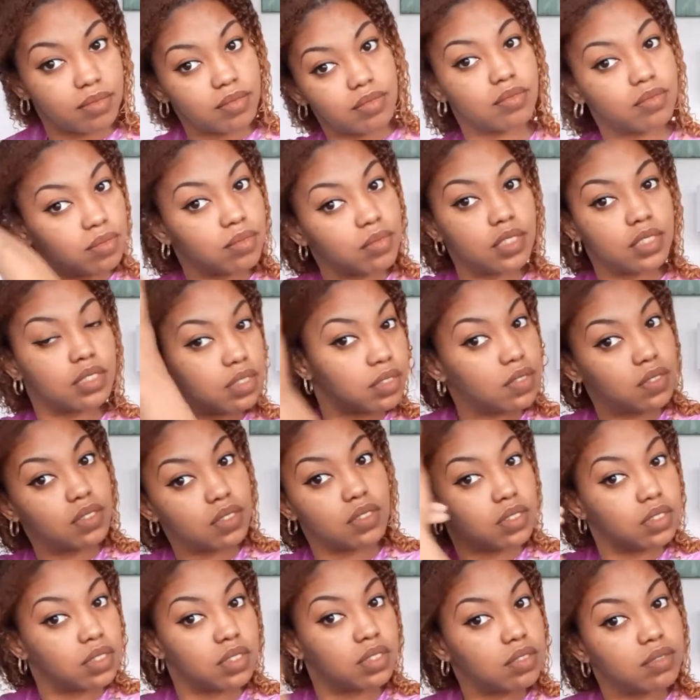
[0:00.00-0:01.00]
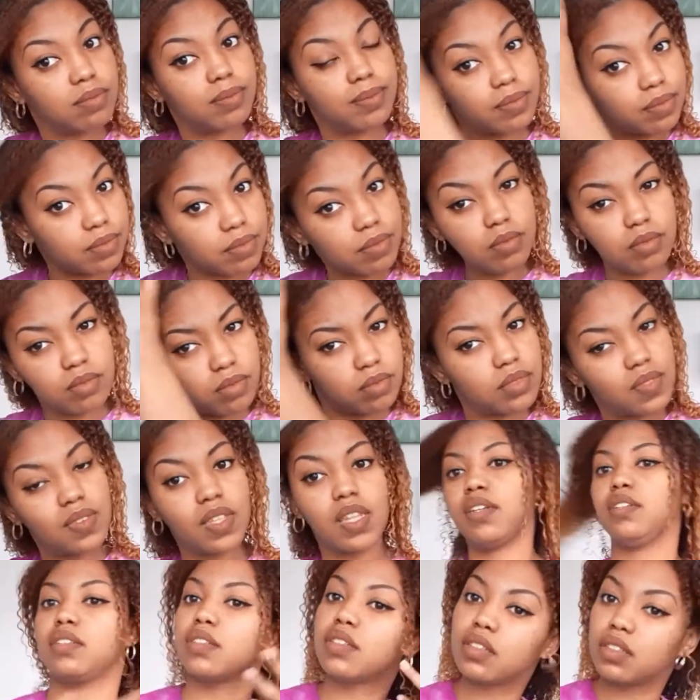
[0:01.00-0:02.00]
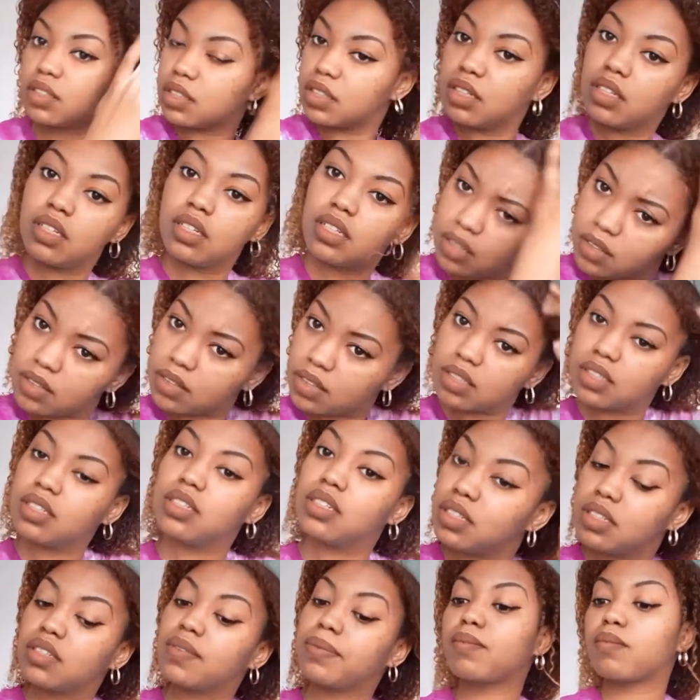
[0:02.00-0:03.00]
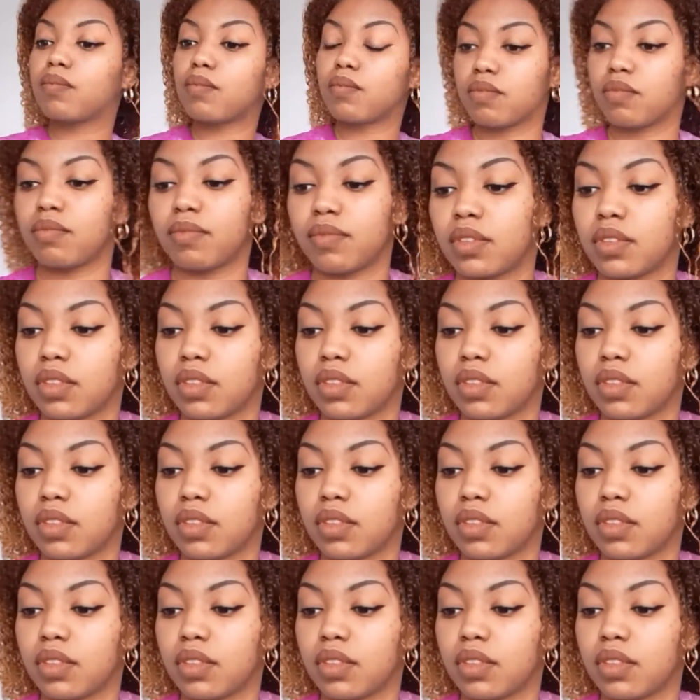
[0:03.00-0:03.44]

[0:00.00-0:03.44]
what is your favorite wash day hairstyle that you